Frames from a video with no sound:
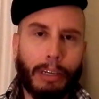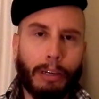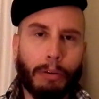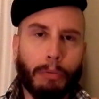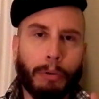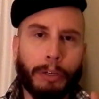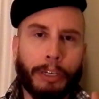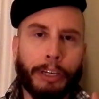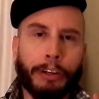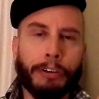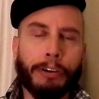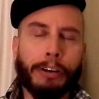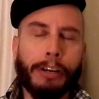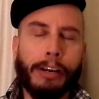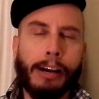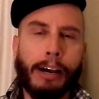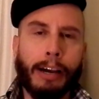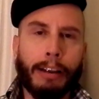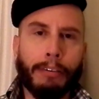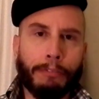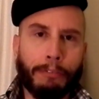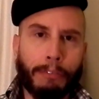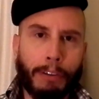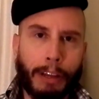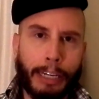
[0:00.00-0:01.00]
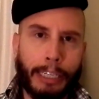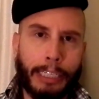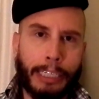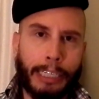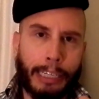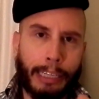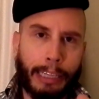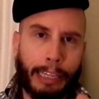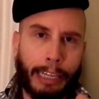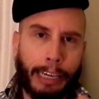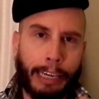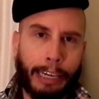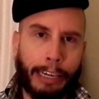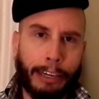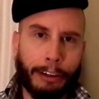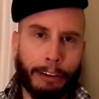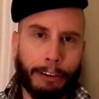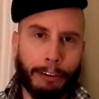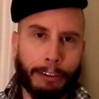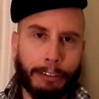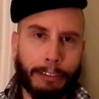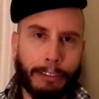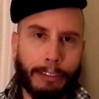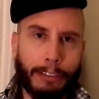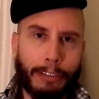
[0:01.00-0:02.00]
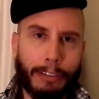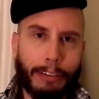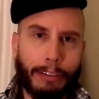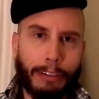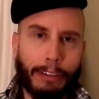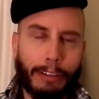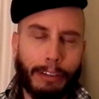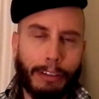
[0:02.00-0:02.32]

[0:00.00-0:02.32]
when you're not finding the ears,